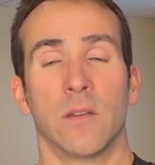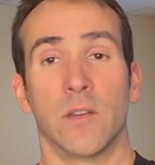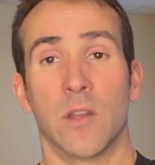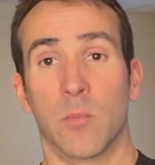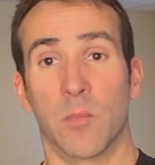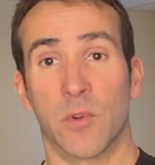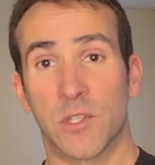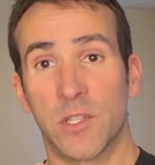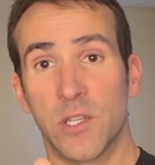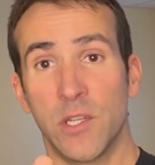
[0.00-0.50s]

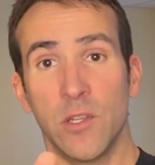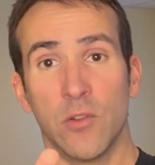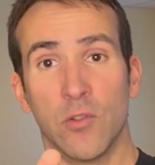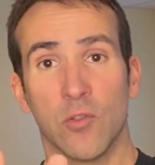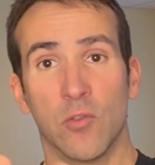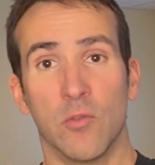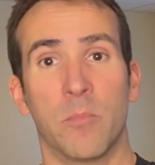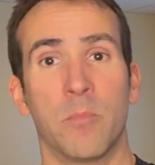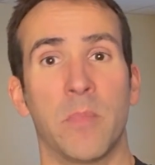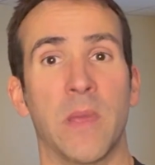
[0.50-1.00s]
Number
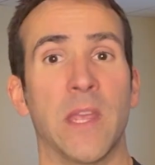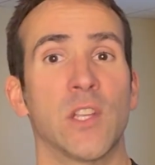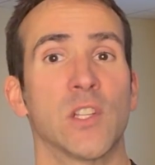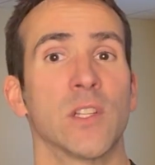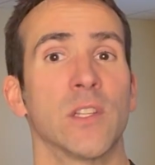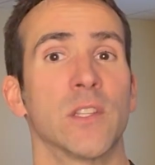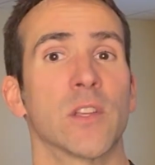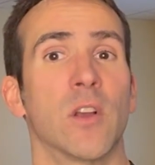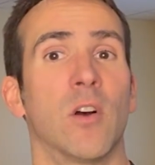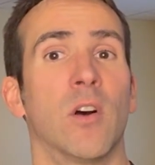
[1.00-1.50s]
2,
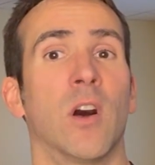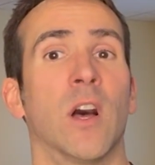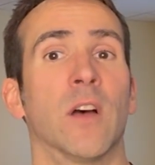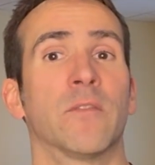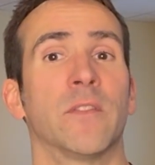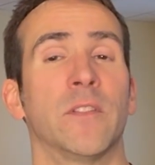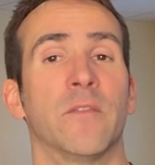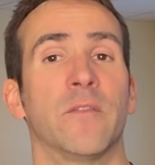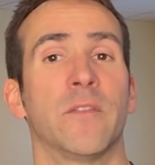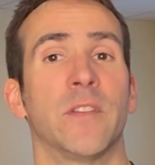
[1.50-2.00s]
patients
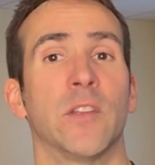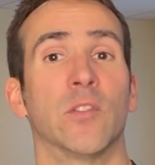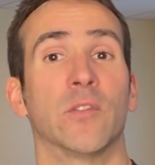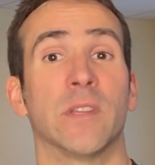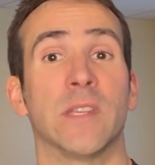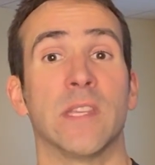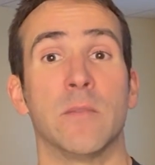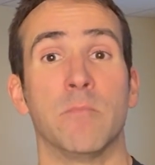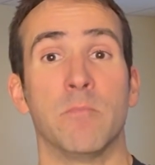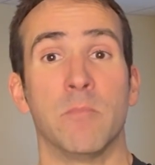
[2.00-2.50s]
often feel
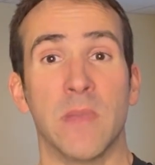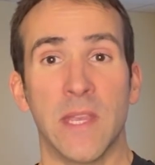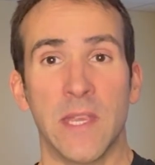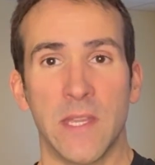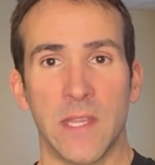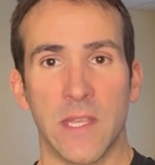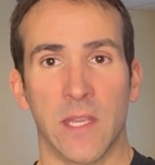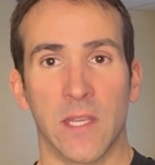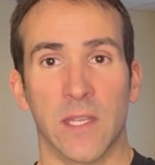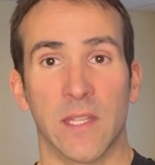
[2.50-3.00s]

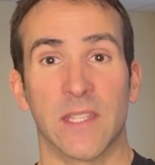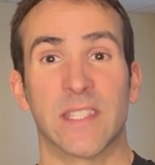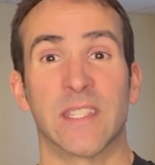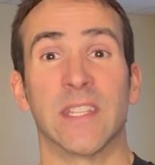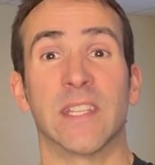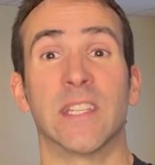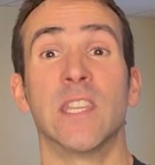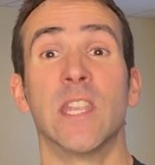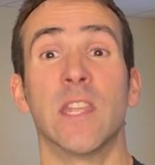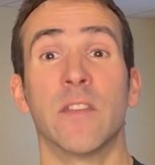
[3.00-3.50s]
immediate,
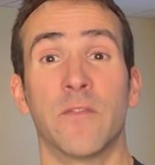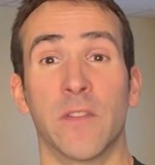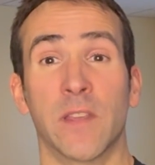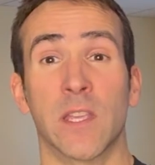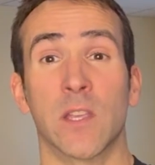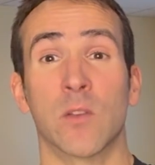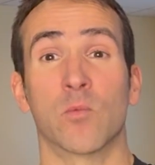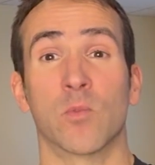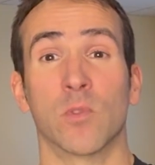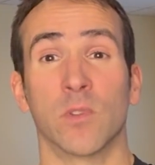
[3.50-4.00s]

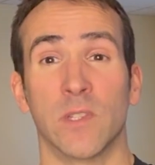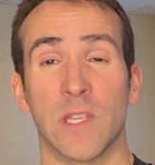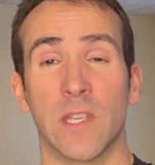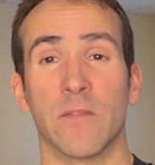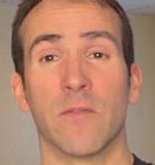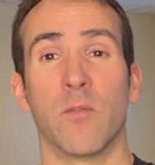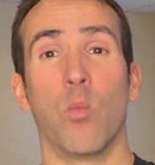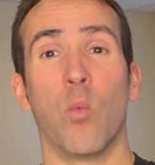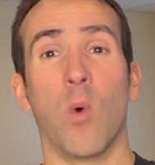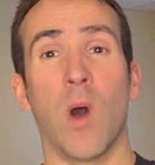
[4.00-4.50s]
significant
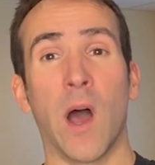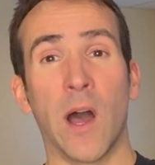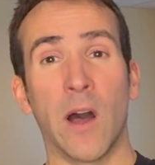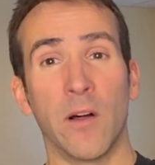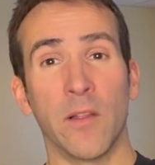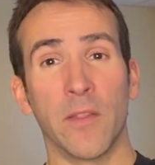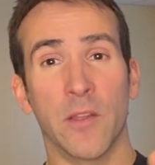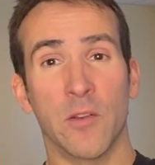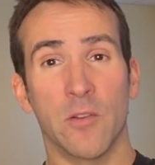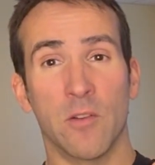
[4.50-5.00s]
relief
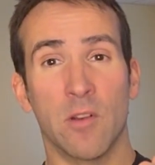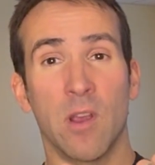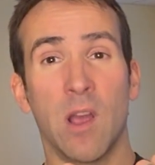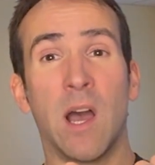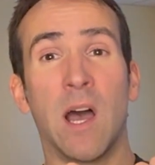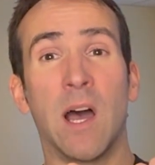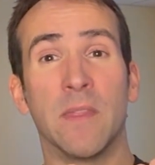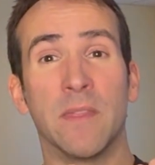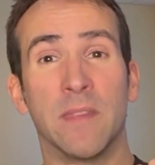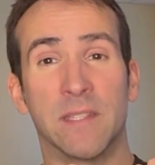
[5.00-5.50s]
while they're
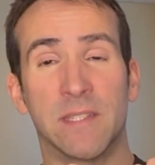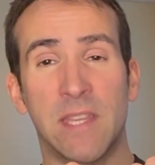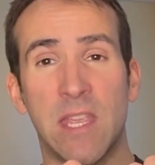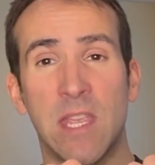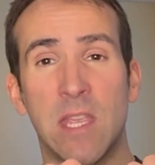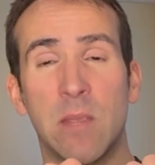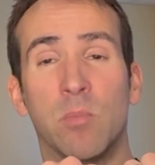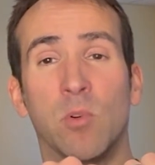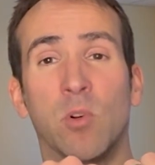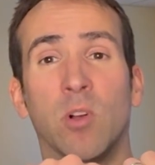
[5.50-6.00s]
on the
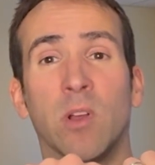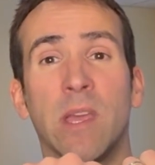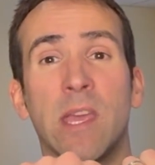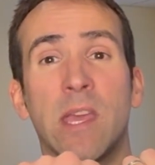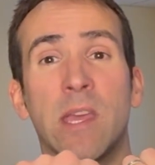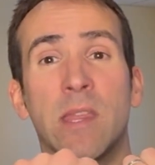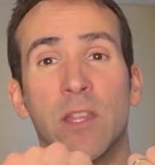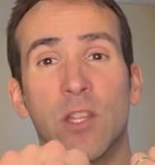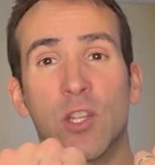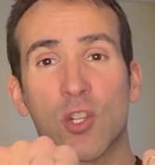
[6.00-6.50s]
table
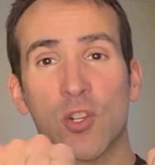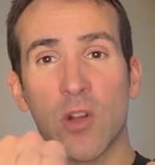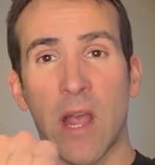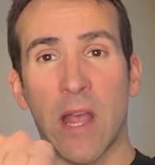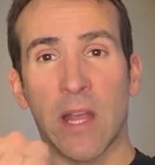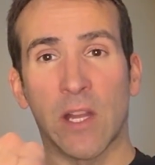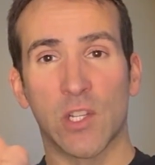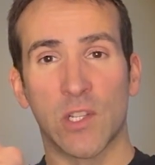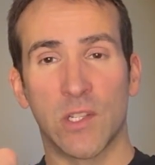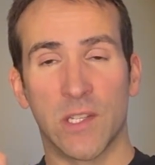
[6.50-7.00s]
and the
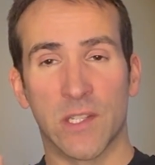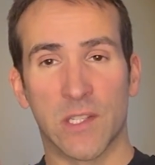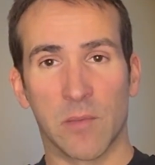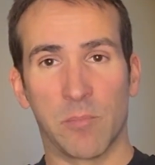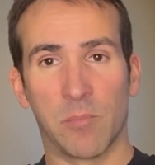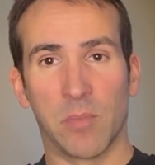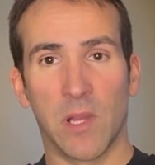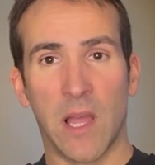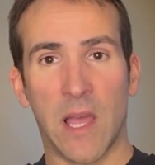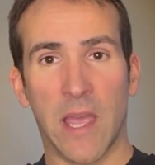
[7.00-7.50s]
traction is
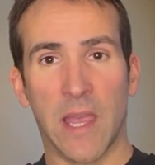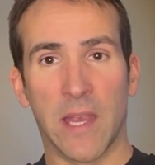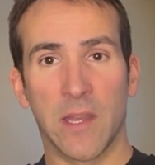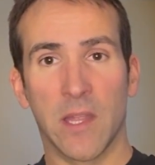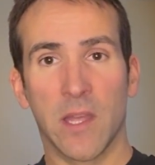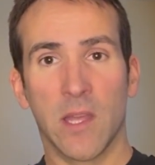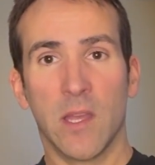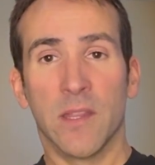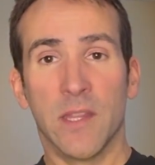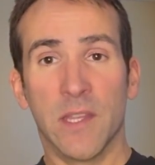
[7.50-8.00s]
applied.
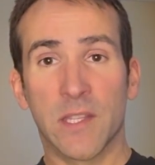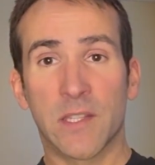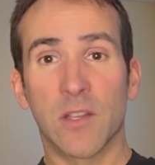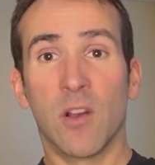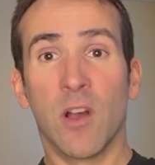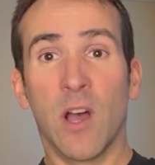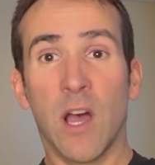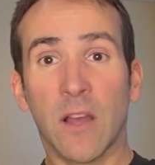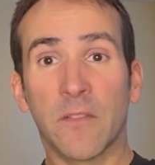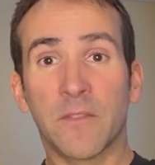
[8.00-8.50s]
This
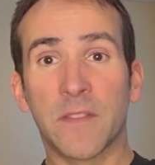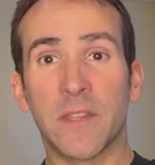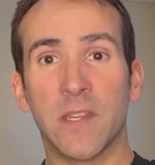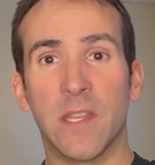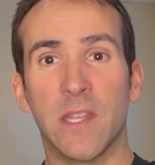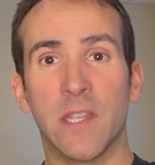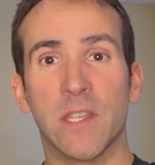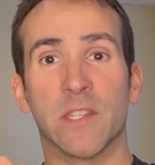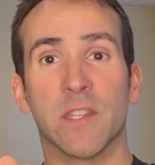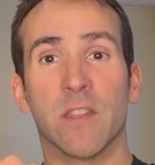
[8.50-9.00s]
often
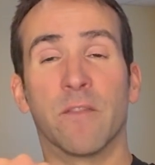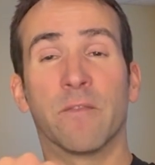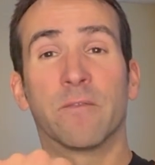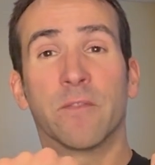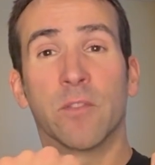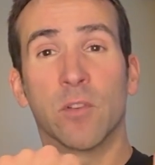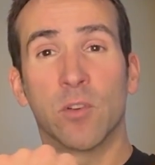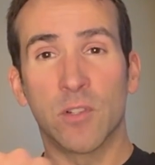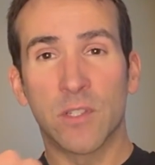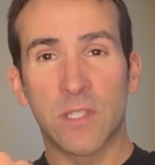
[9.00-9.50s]
is the
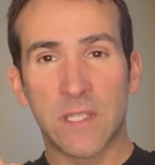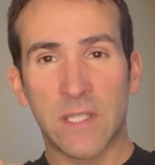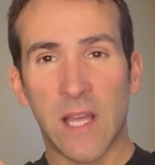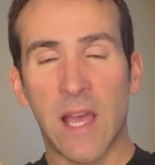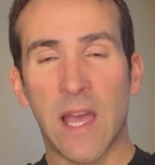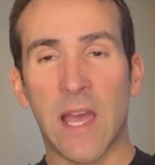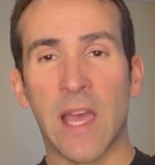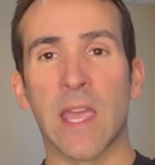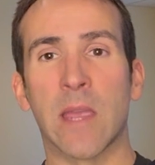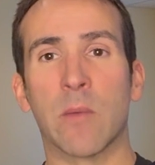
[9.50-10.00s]
first
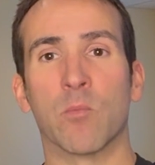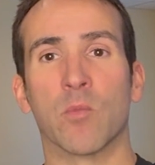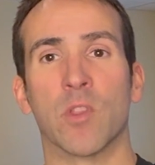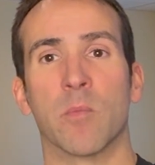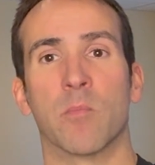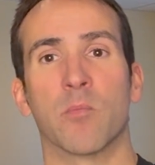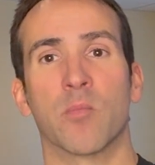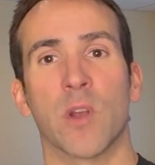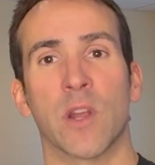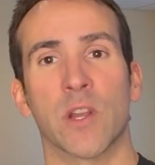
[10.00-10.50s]
time where the
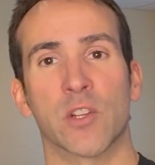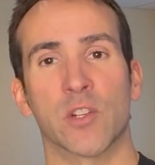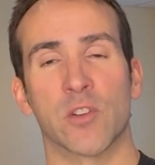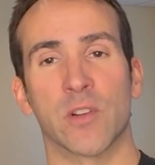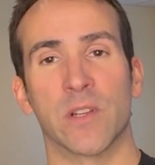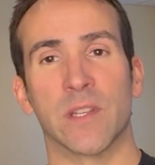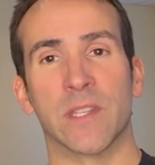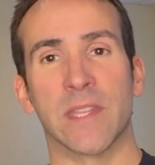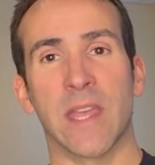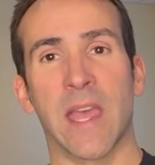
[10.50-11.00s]
pressure
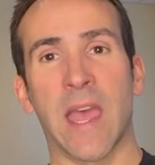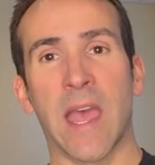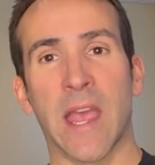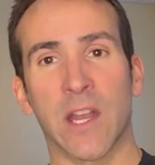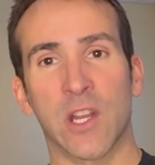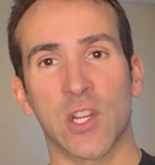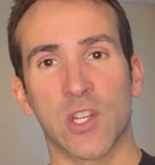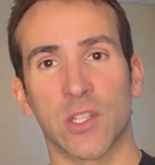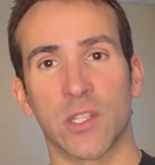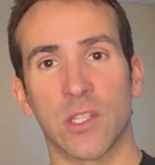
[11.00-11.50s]
is
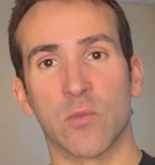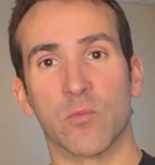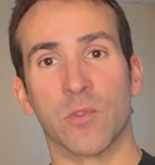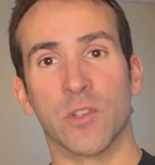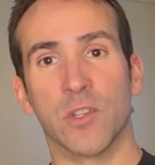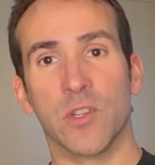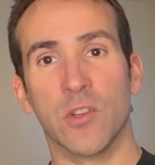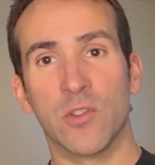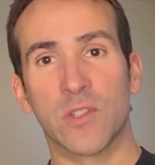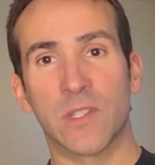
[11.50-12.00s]
actually
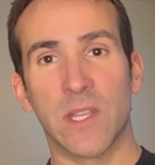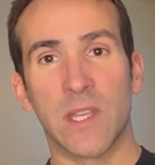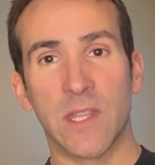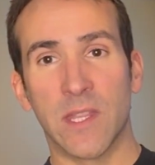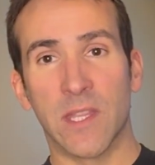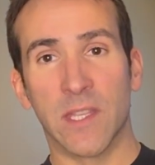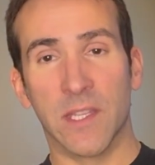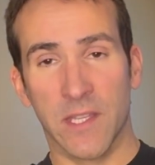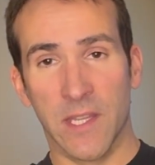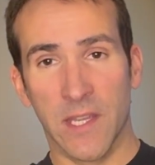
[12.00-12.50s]
reduced in
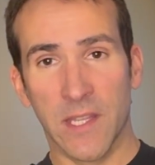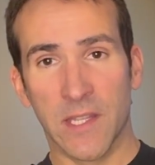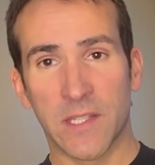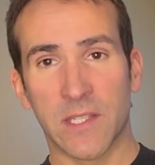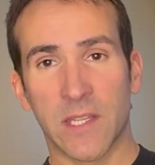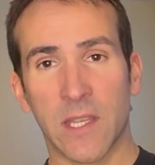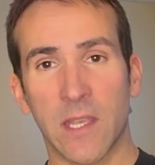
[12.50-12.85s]
the disc,